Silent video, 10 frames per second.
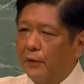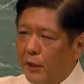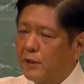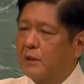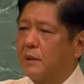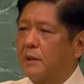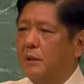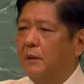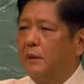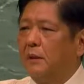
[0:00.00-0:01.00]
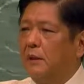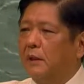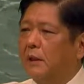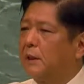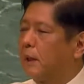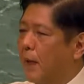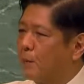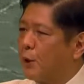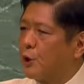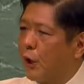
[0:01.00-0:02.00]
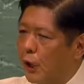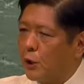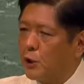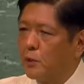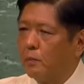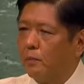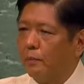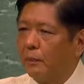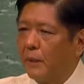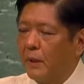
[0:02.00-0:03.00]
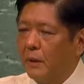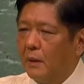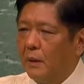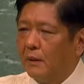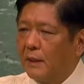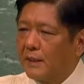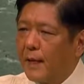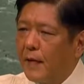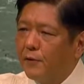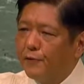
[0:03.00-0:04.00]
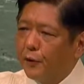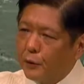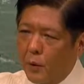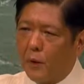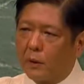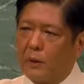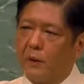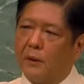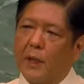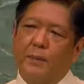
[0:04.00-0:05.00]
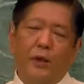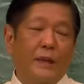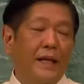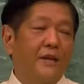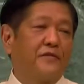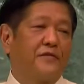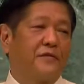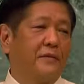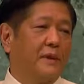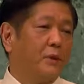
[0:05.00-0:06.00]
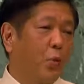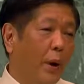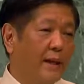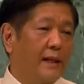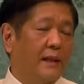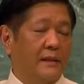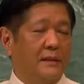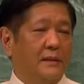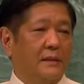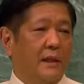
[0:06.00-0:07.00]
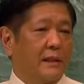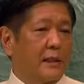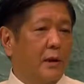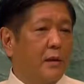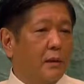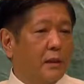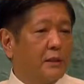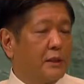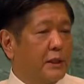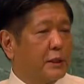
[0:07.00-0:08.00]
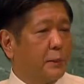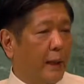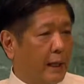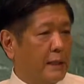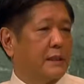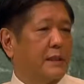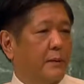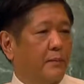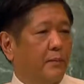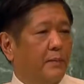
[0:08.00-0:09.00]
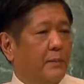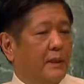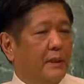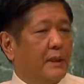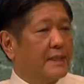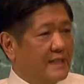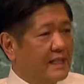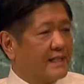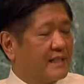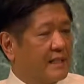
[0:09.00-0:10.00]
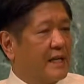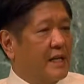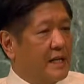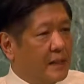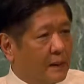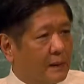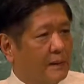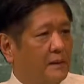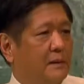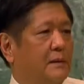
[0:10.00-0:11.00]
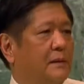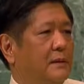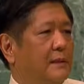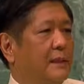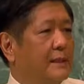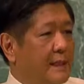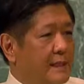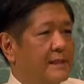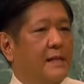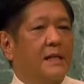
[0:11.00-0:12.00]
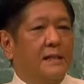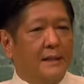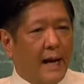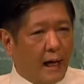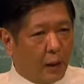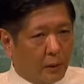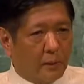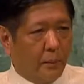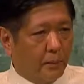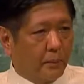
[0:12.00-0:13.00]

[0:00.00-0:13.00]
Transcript: First is climate change. The time for talk about if and when has long since passed. It is here. It is now.